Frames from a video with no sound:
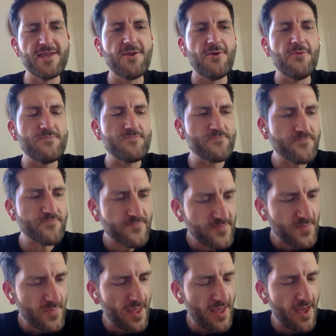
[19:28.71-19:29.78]
So
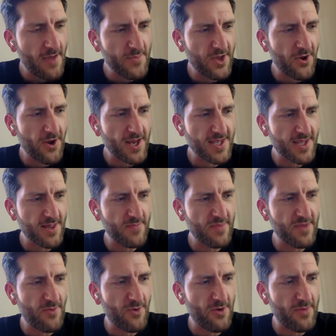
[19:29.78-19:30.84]
I'm curious a little
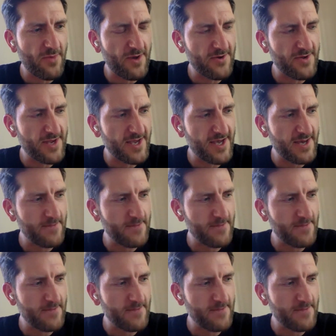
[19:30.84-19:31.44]
bit more about,